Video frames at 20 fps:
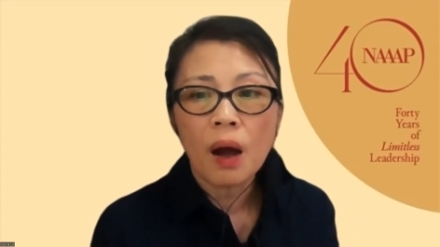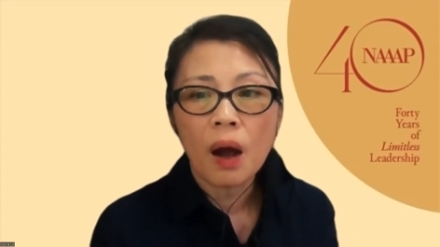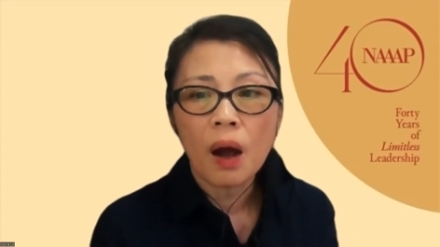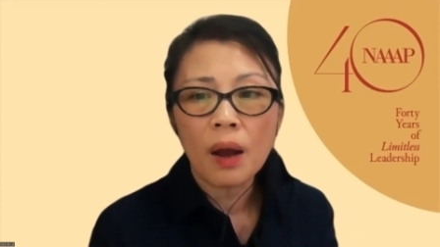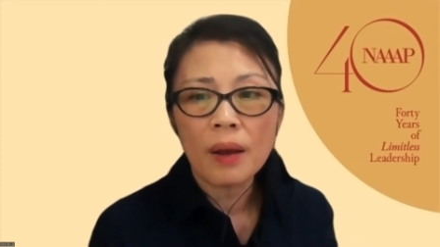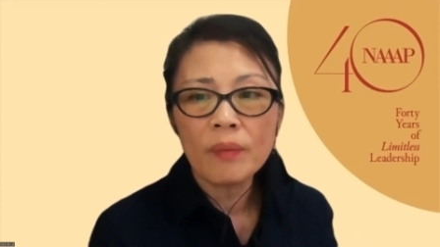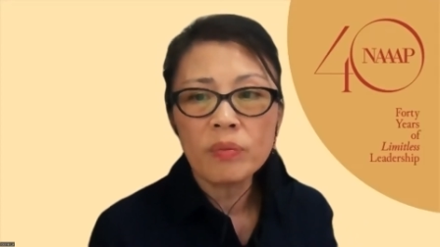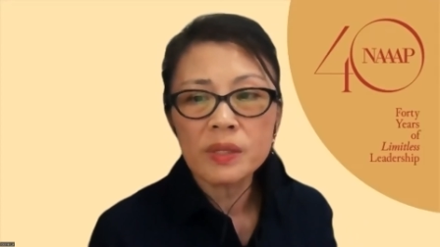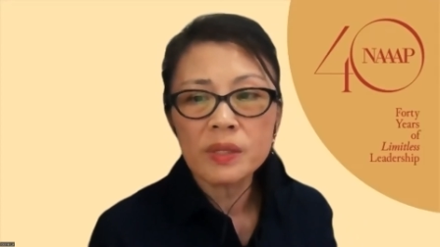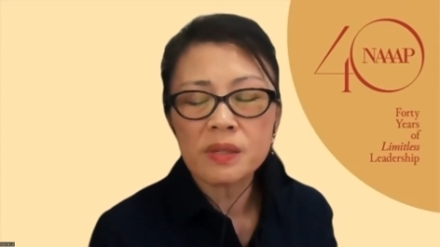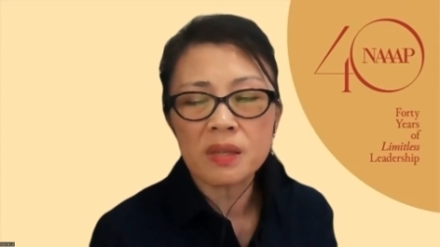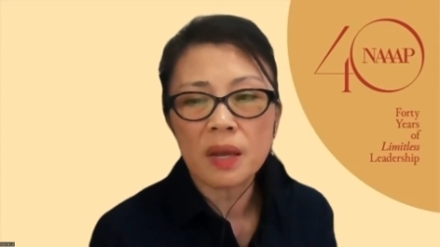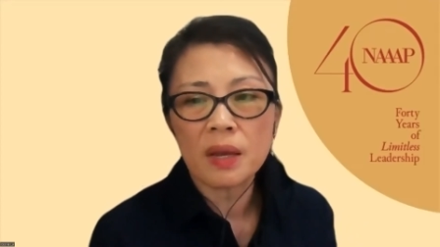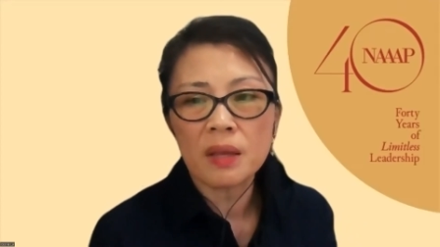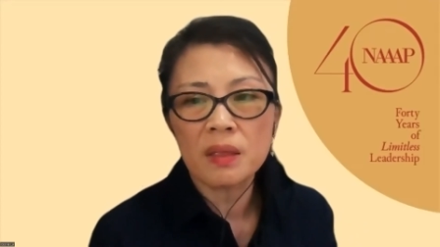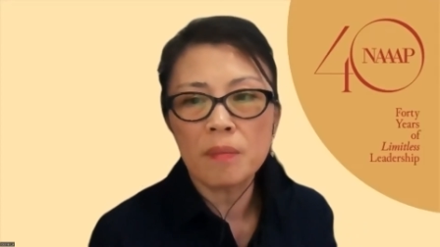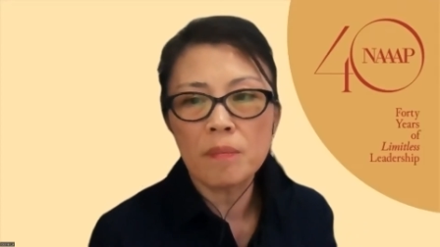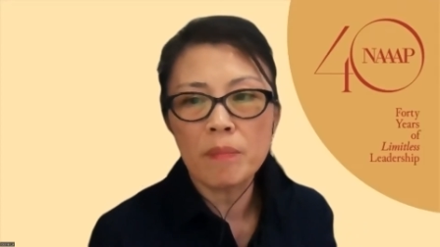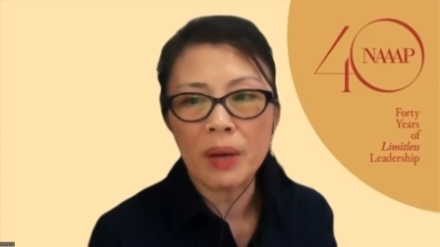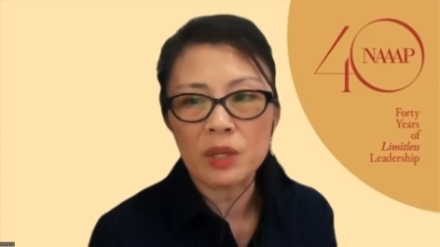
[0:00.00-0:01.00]
I would say
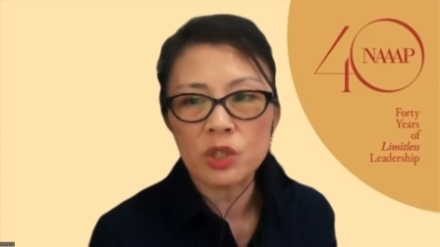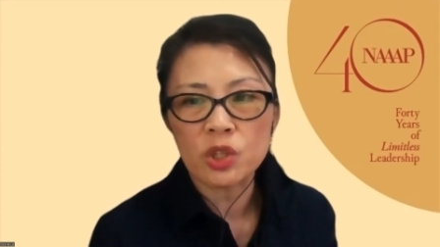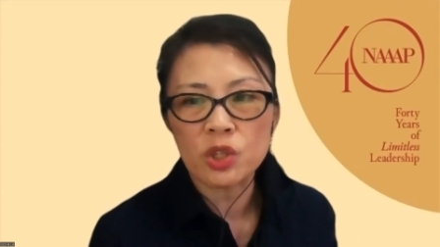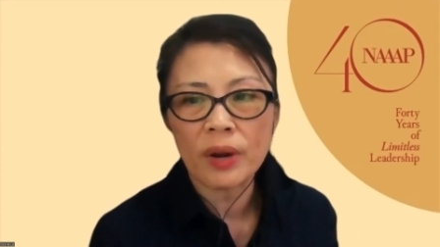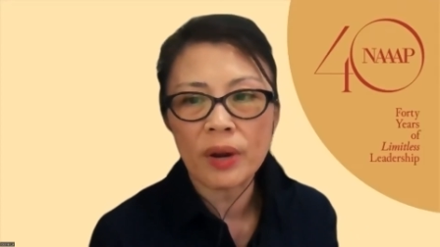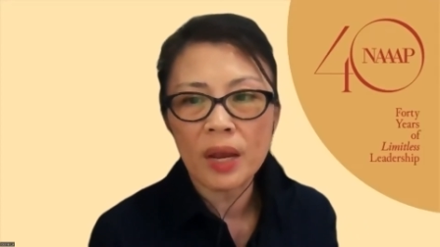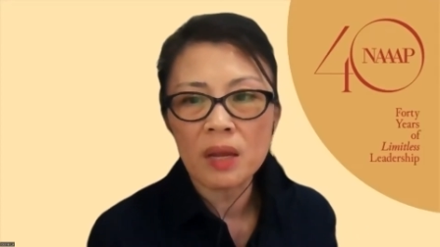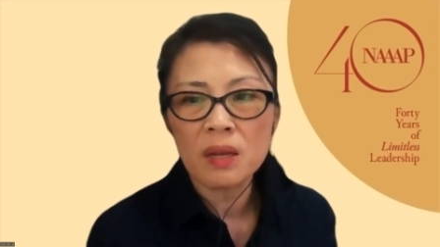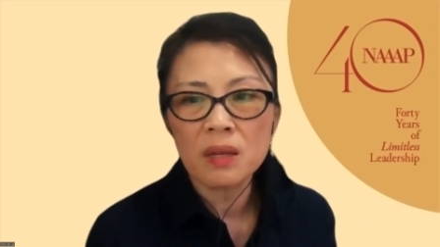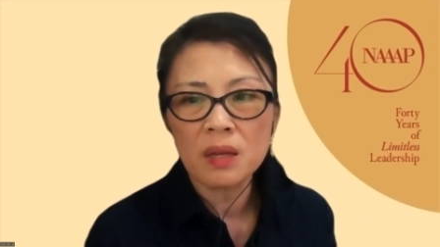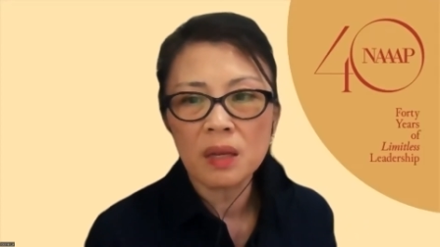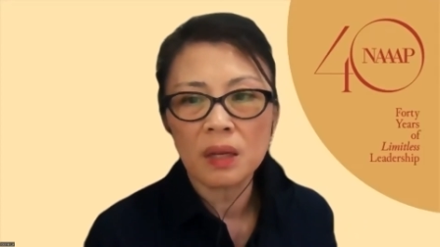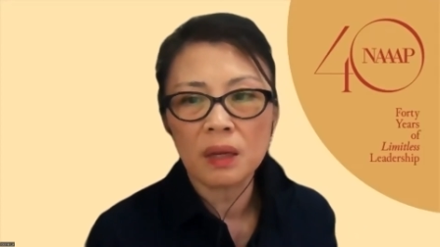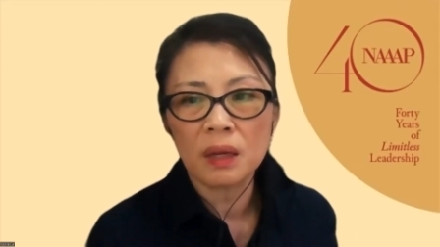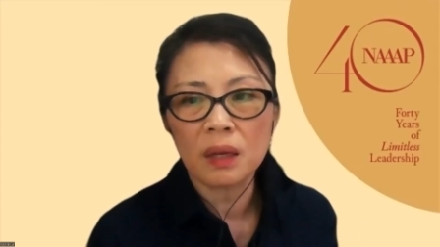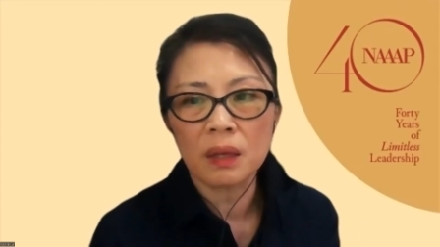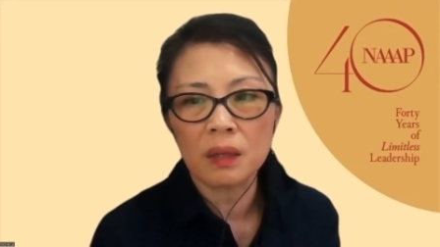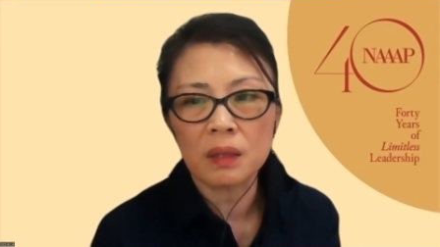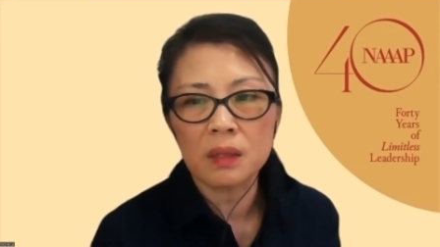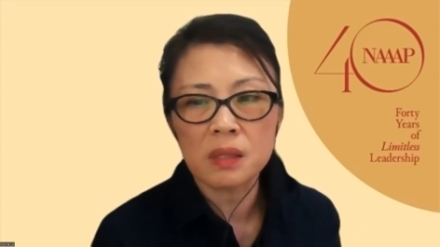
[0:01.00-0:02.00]
the measuring
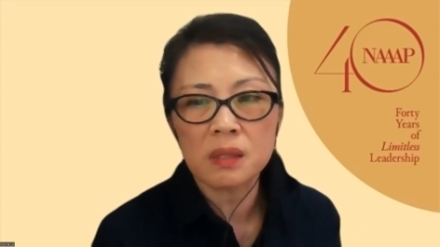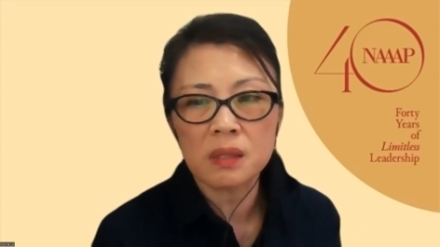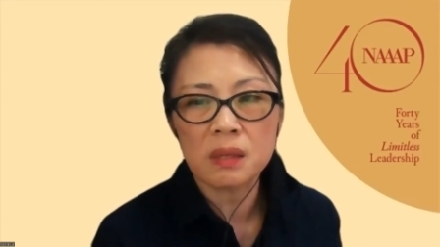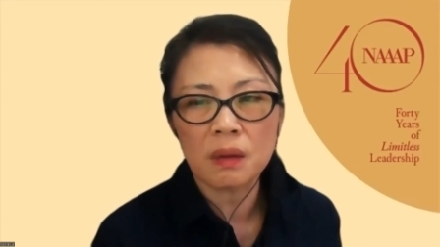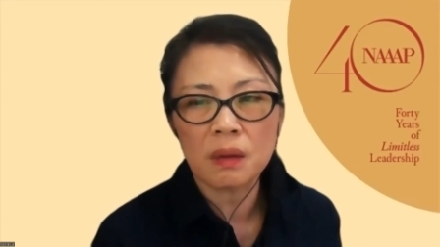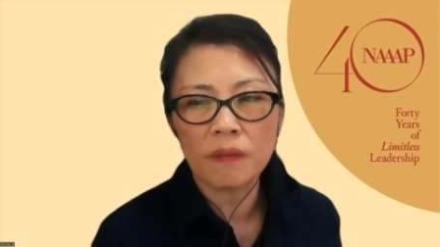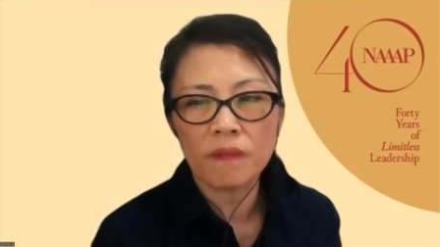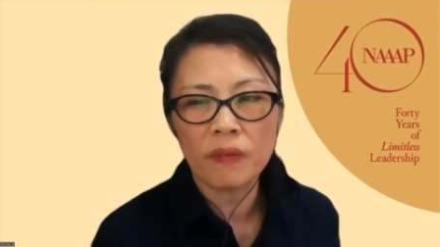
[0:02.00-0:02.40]
it's